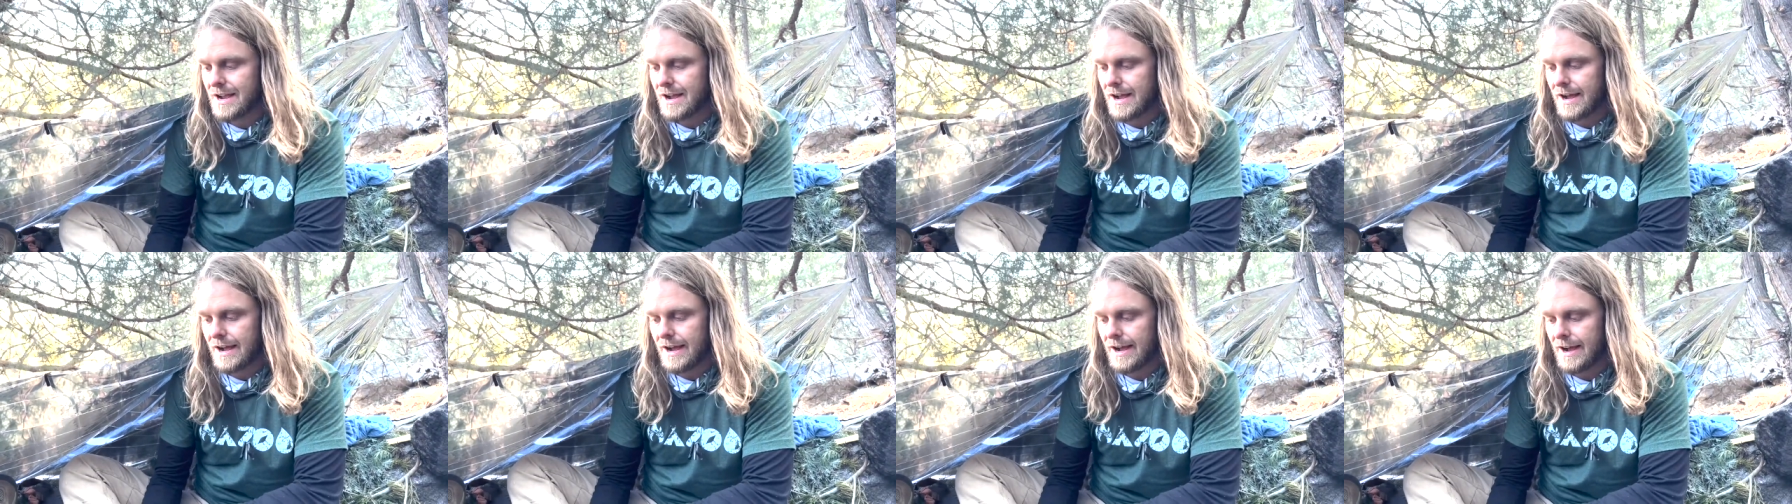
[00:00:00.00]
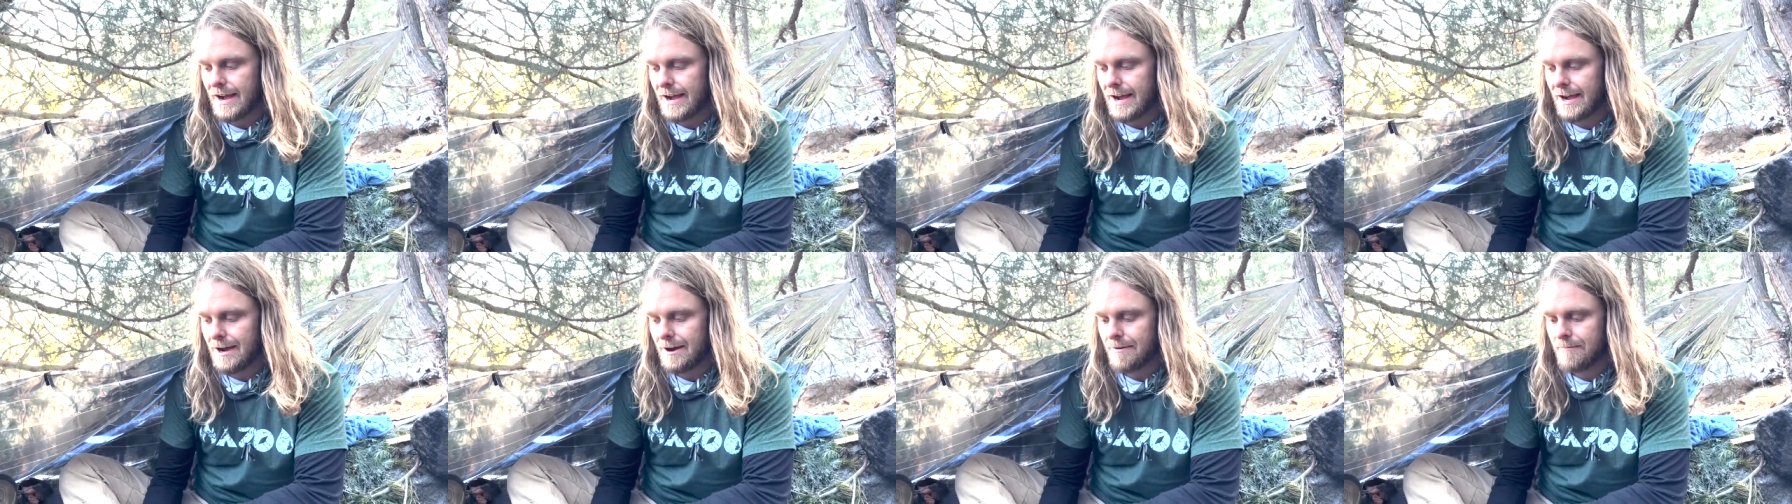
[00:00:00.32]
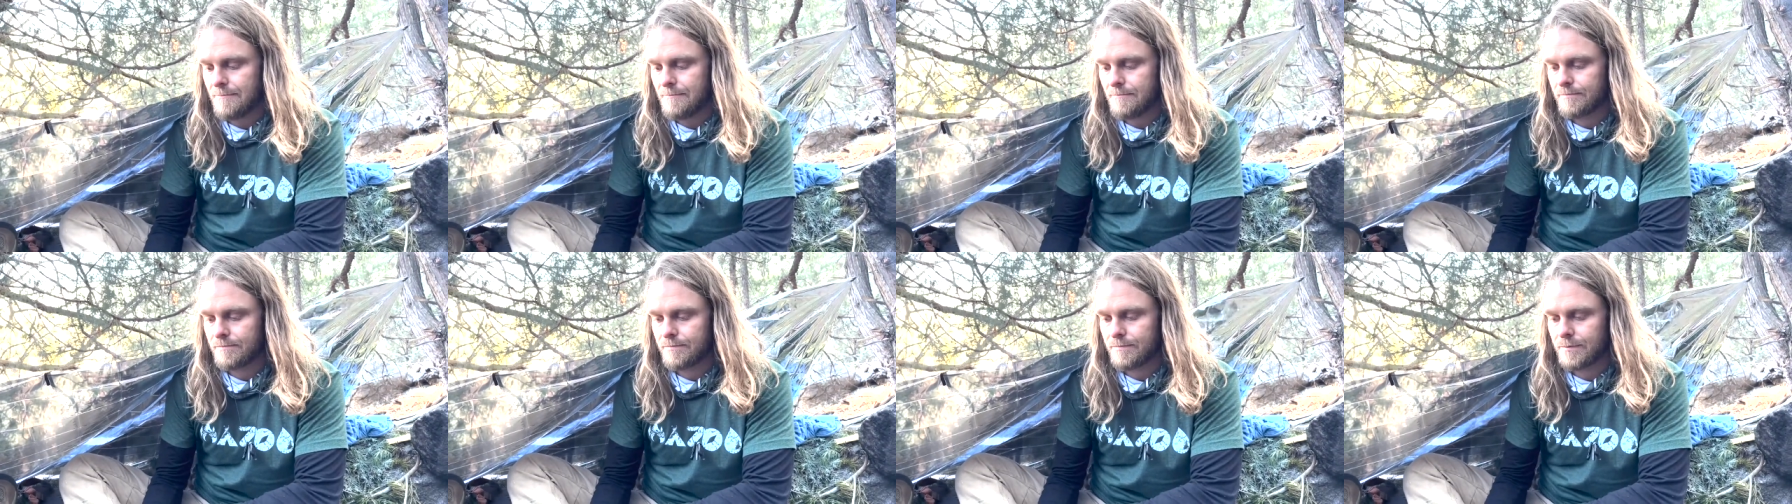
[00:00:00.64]

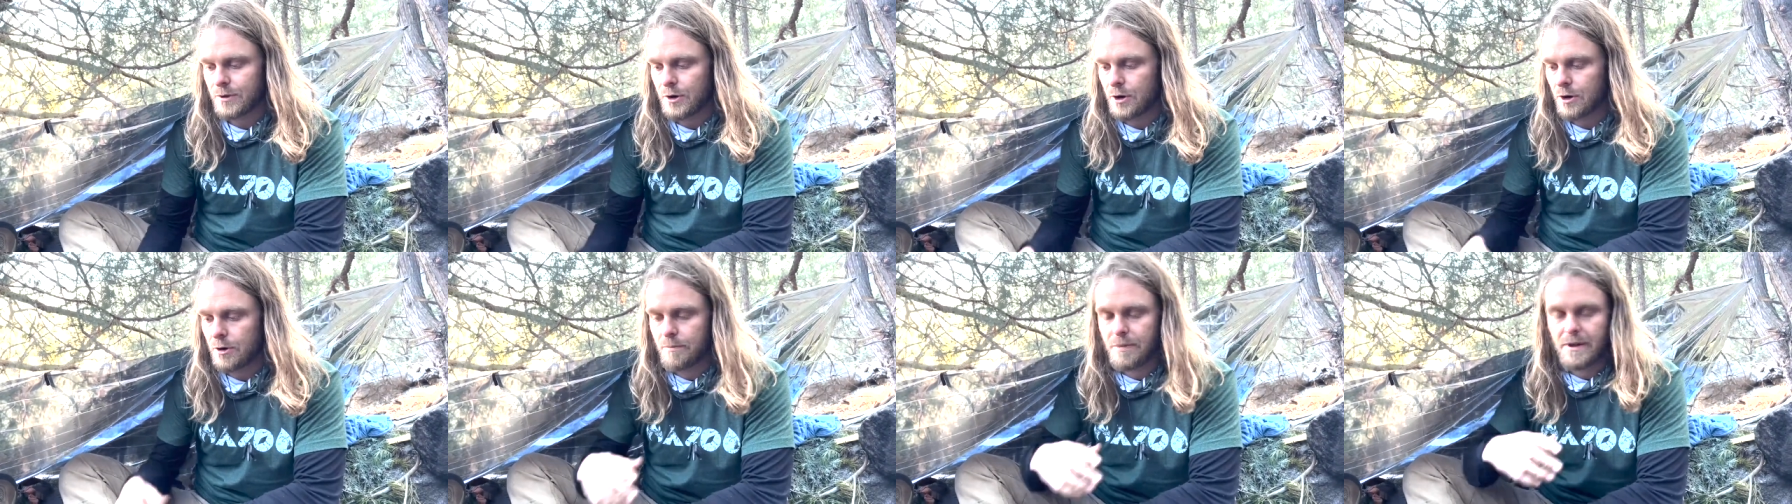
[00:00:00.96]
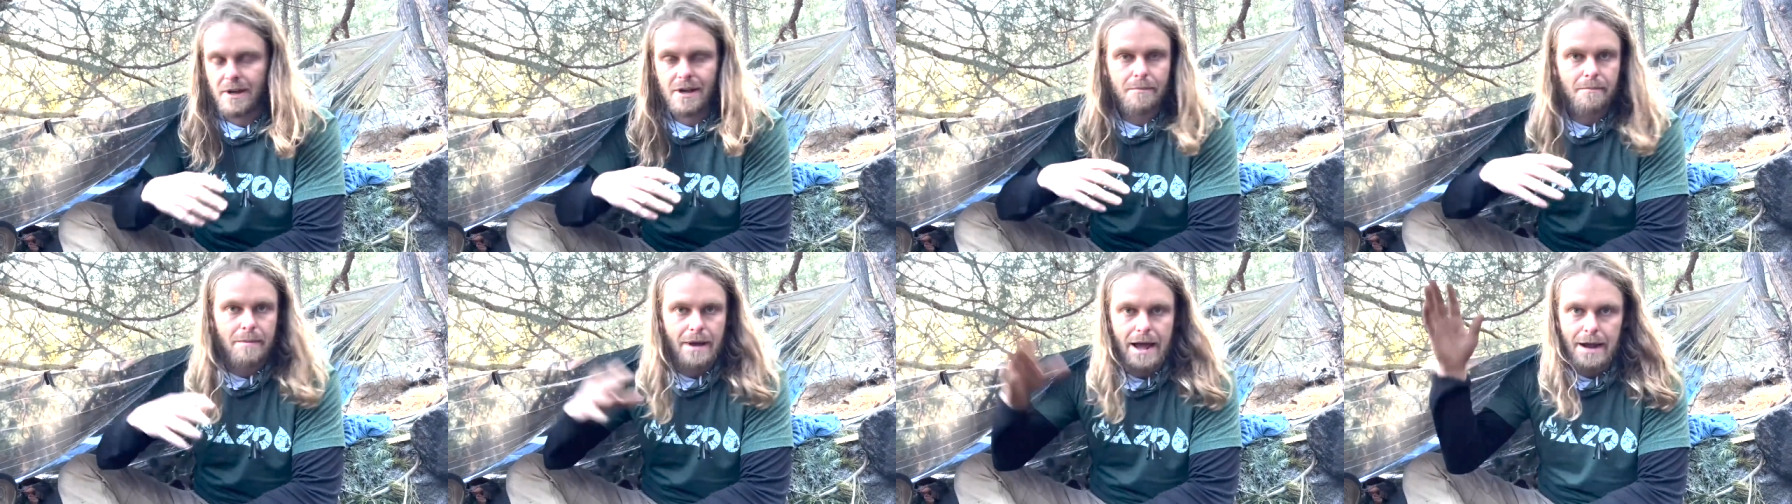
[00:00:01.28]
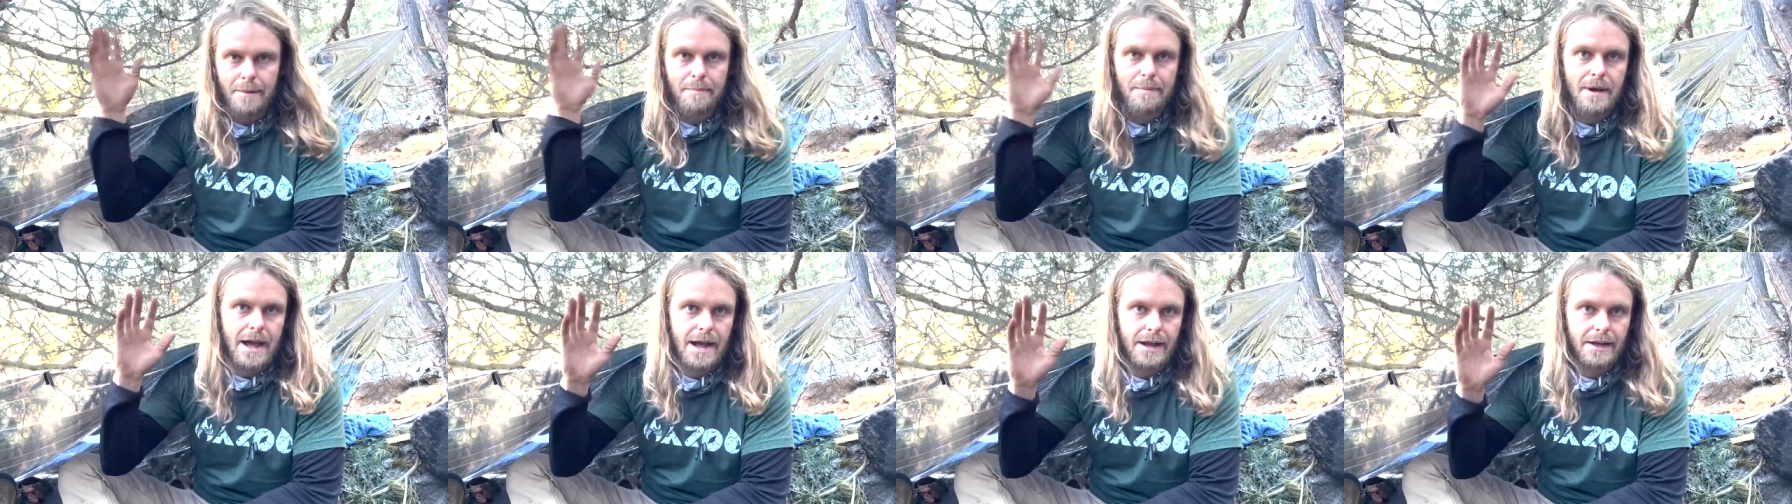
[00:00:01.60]
Um, European
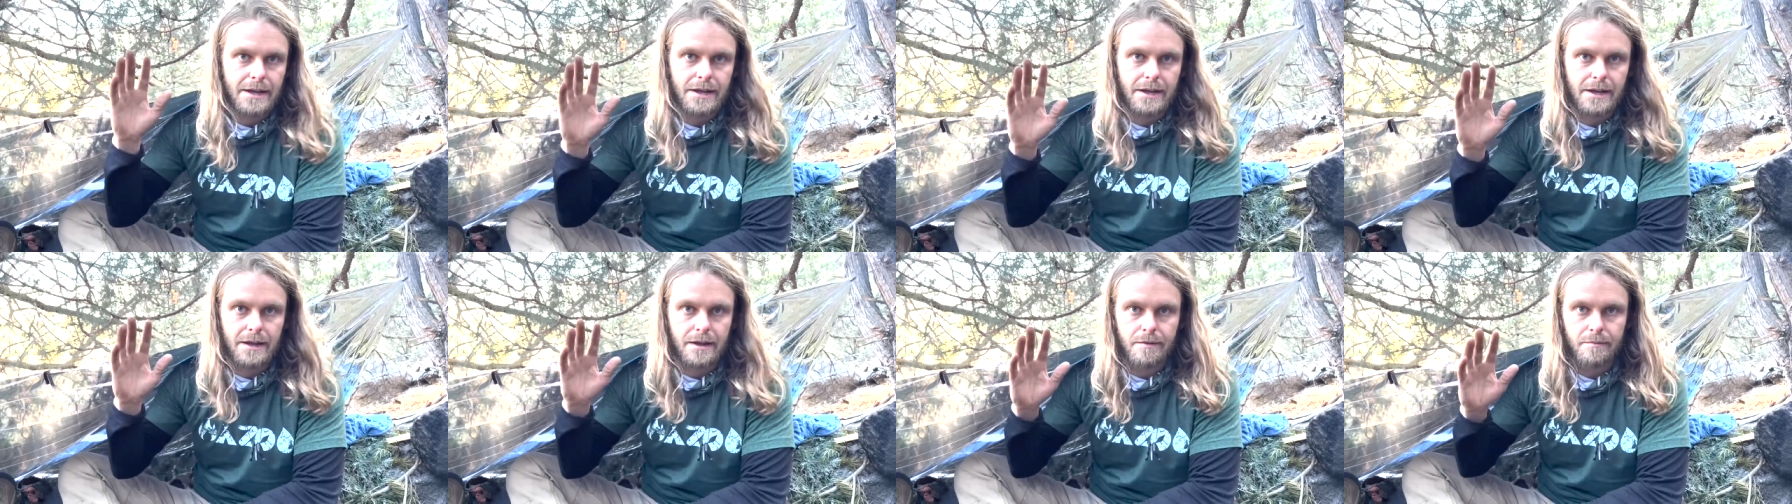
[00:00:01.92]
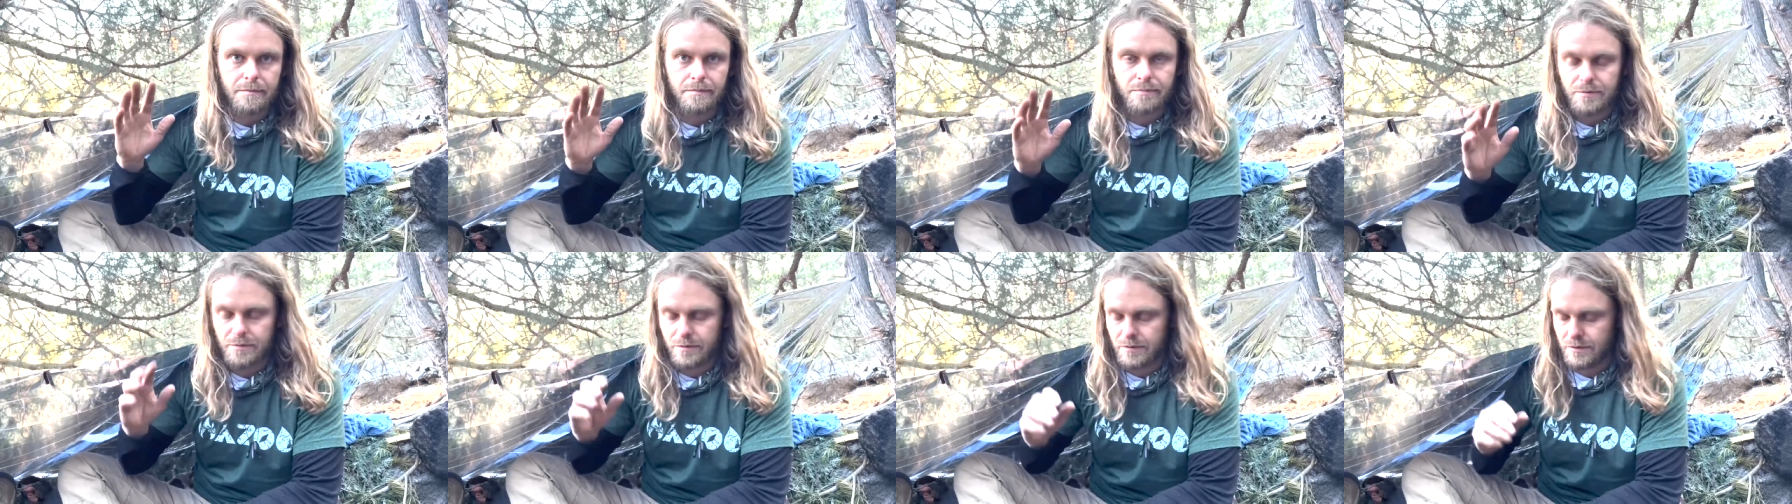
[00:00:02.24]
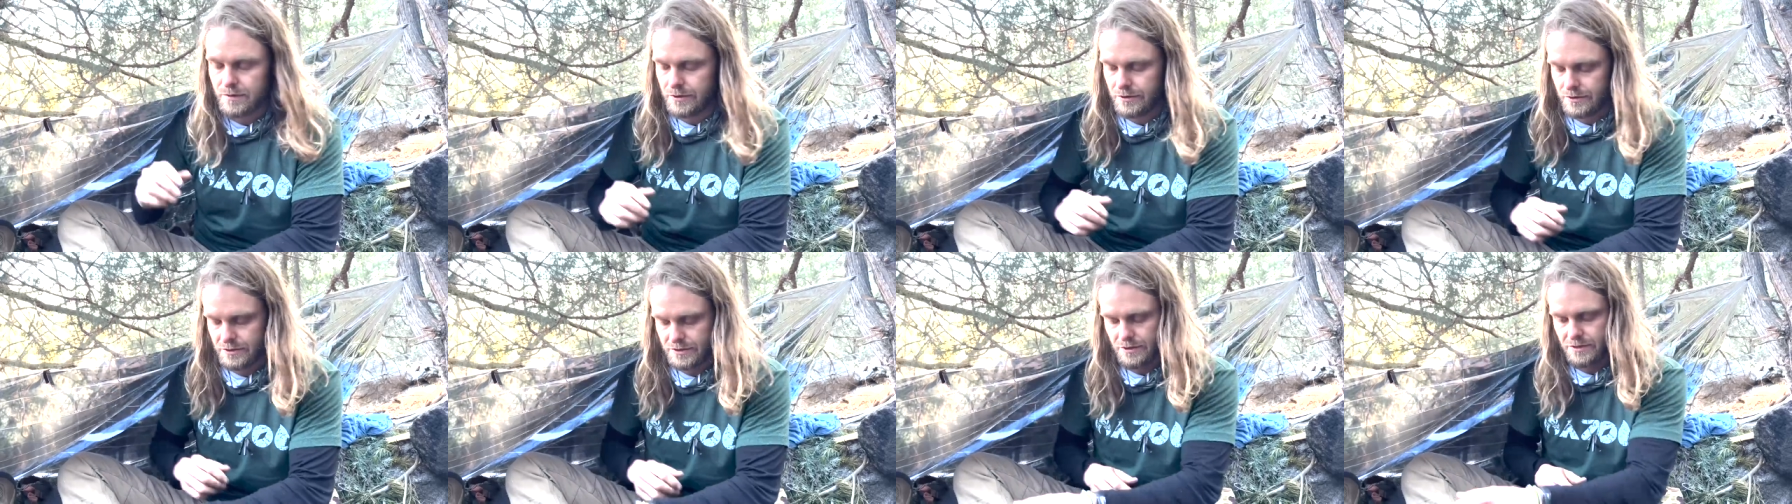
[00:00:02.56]
backpacking,
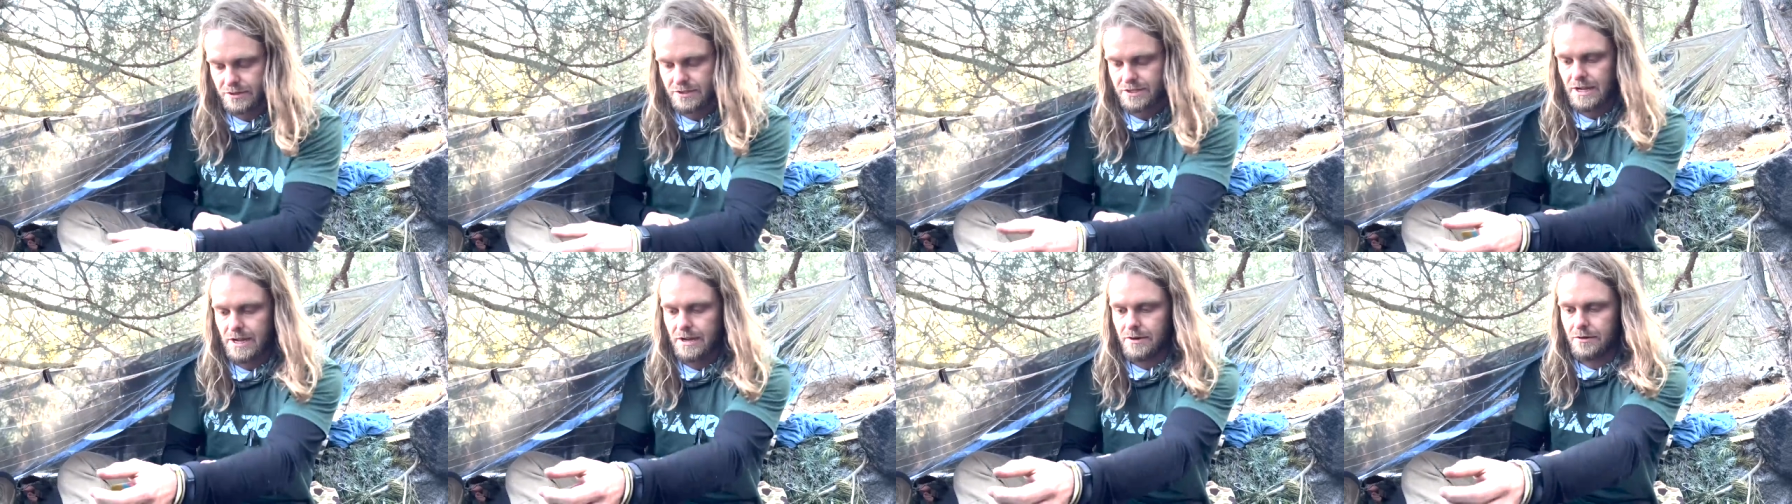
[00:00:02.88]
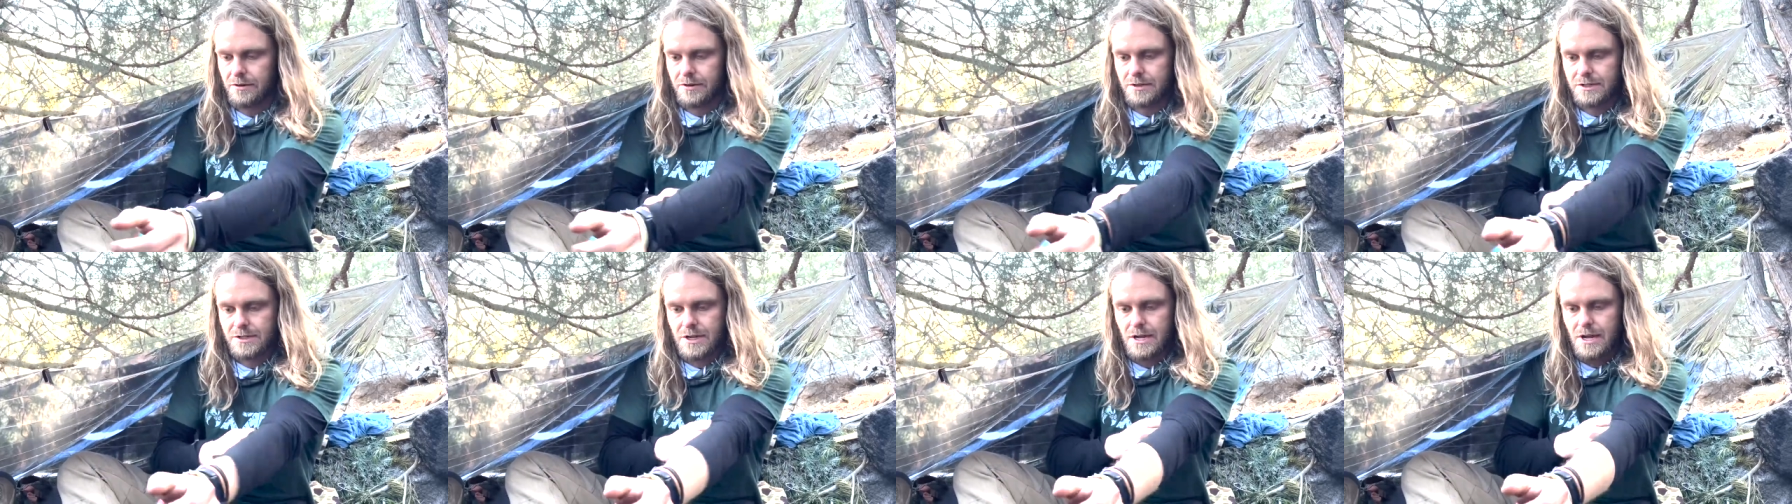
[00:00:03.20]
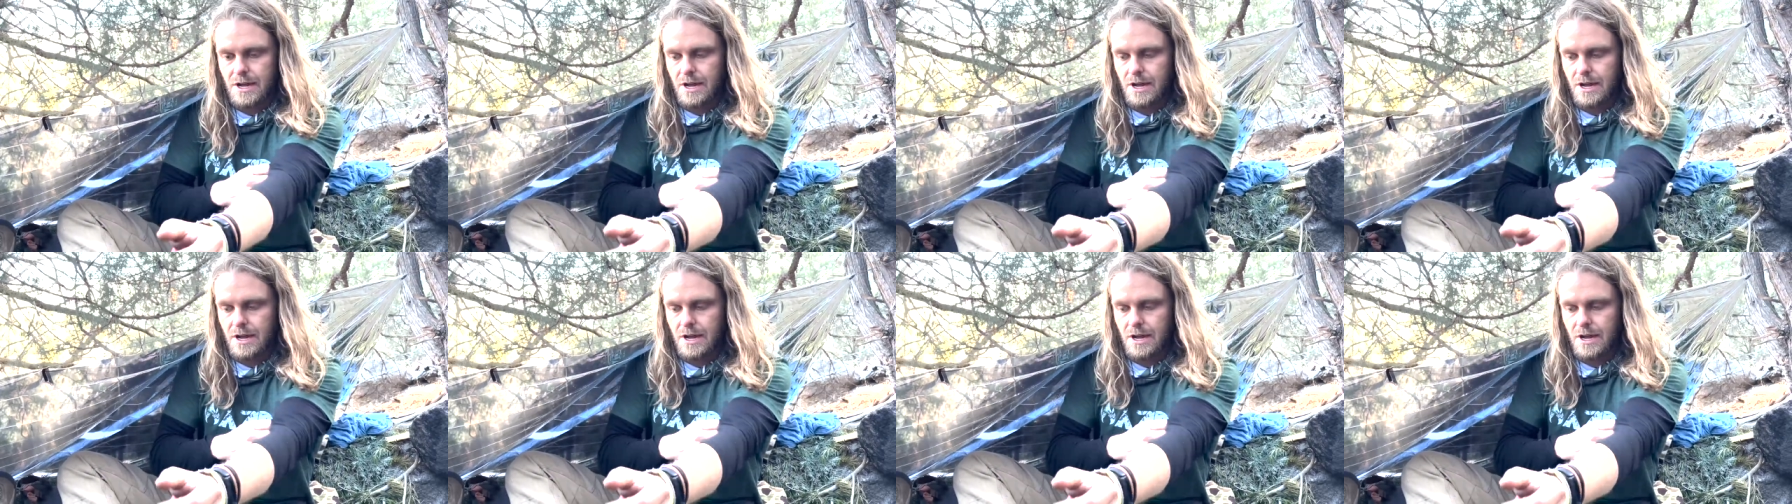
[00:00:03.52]
use those sandals.